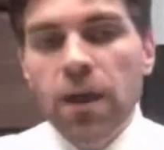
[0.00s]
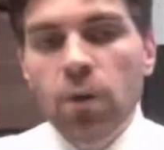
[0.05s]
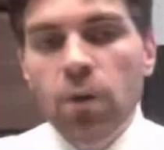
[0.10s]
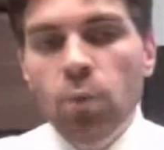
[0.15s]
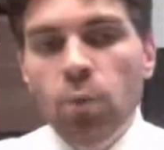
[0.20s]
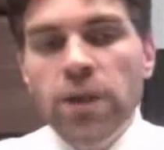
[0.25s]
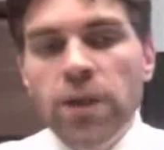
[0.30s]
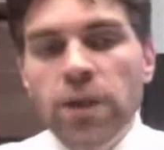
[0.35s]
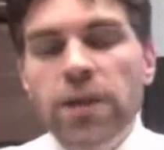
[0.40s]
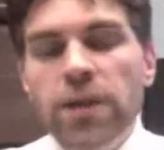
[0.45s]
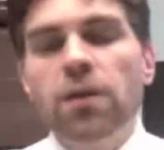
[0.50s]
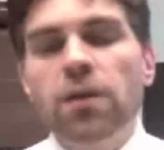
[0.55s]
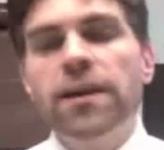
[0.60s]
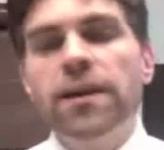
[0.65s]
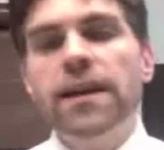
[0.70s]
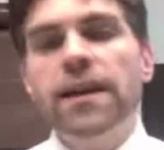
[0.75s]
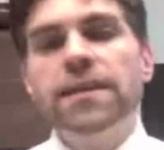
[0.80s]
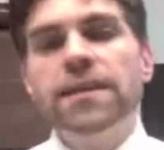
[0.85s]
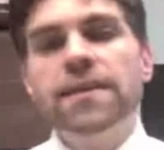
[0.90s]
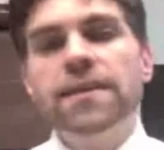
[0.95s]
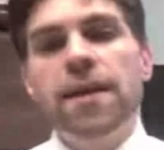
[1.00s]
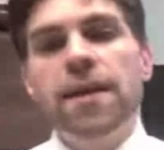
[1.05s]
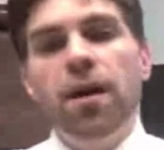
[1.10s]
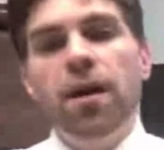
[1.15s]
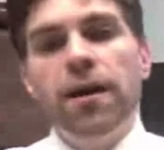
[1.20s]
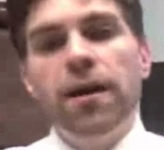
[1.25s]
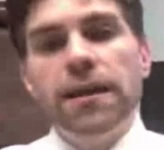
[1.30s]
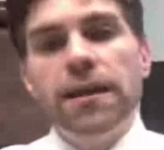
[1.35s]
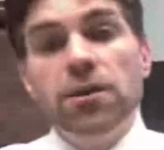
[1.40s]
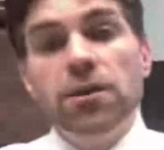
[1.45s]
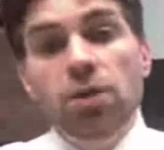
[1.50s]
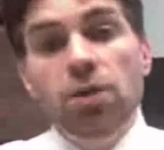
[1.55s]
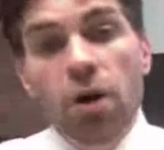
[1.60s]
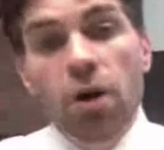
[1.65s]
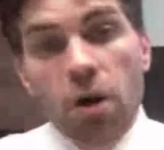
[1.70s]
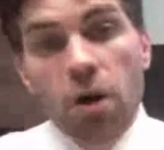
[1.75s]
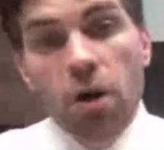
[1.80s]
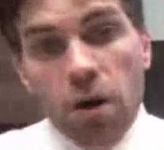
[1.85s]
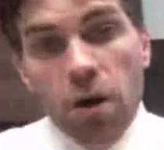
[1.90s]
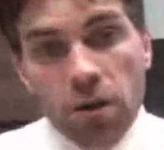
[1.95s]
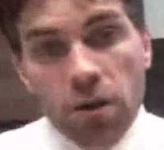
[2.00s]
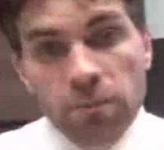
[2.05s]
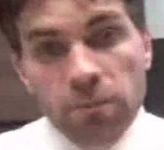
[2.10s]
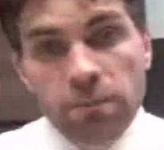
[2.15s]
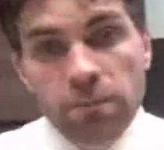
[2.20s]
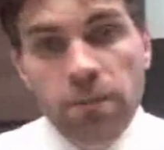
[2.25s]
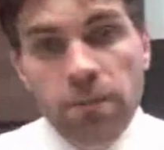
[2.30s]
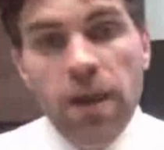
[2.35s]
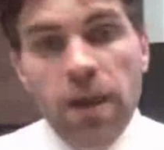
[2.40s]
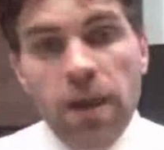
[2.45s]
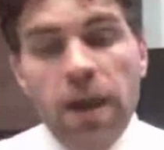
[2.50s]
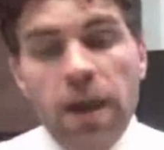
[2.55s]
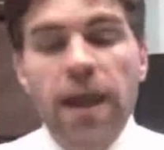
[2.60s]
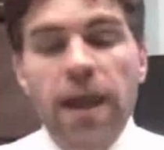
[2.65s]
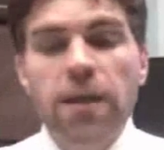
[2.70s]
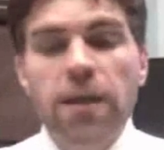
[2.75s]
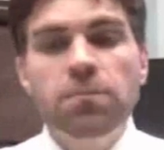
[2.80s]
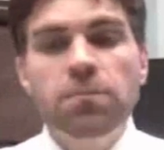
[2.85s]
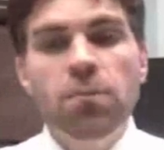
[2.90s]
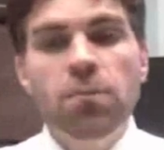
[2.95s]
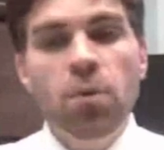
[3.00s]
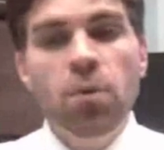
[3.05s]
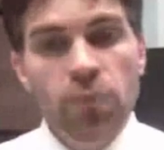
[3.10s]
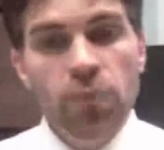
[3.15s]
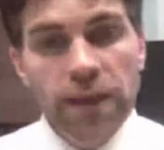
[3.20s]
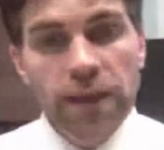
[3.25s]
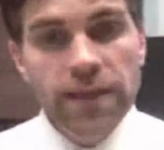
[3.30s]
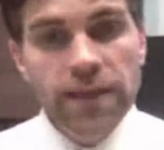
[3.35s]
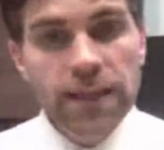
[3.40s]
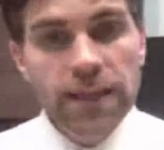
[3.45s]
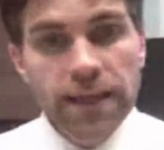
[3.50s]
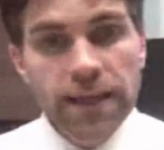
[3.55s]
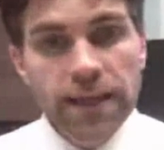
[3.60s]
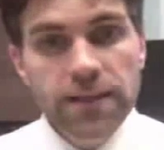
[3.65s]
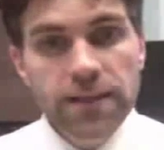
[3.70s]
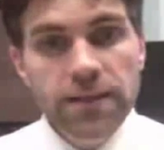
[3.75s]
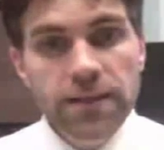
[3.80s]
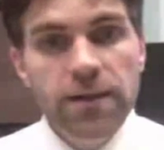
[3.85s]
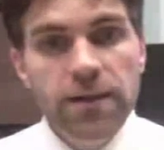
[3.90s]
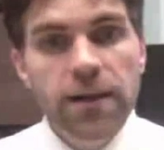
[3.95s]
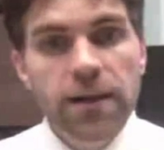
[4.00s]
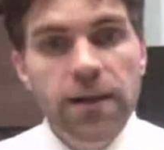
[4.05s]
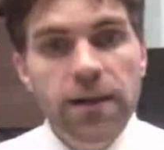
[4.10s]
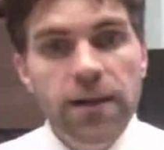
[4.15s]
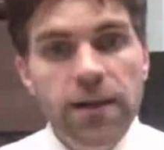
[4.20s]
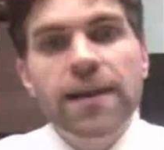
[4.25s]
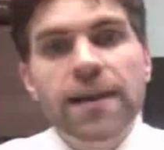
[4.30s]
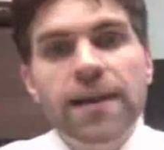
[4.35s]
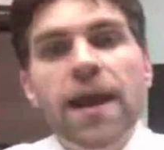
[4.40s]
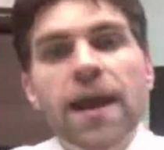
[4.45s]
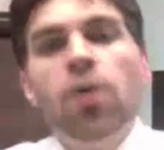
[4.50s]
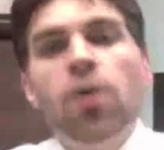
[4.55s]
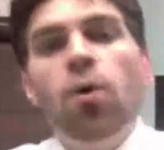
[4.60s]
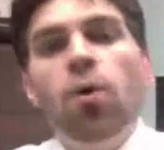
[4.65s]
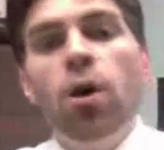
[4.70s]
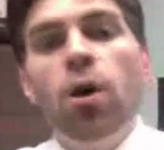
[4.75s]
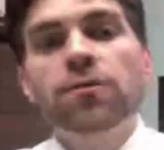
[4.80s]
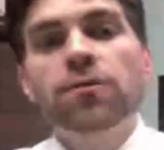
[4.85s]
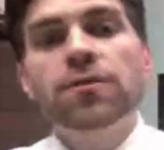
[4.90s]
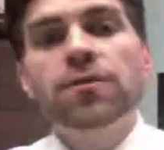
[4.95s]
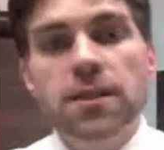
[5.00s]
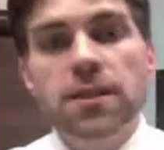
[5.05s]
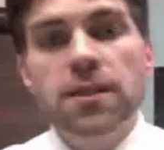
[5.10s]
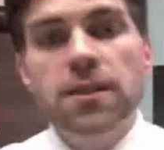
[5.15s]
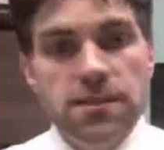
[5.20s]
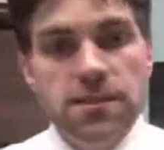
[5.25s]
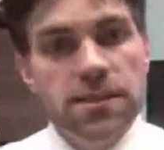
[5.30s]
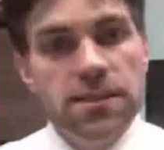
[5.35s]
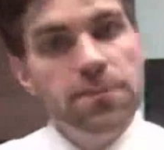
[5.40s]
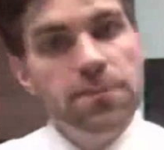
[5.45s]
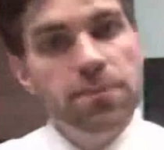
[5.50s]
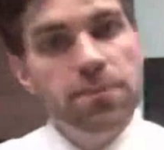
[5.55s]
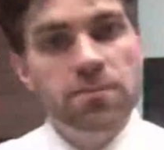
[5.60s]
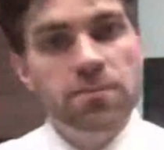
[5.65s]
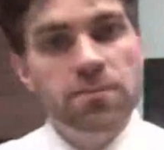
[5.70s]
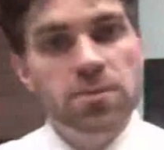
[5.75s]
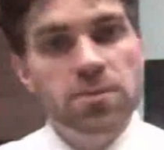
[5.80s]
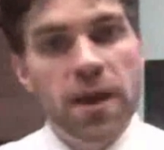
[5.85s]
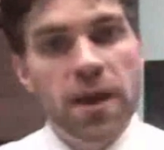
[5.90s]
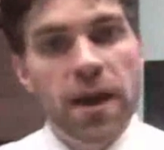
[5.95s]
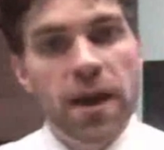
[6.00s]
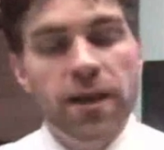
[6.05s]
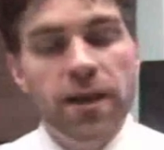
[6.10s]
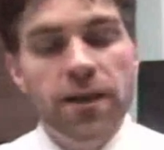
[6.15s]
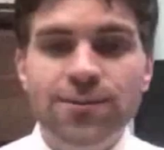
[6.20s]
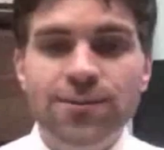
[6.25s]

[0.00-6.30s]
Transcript: We are getting that body calm and more regulated, and now all of a sudden the sleep comes back.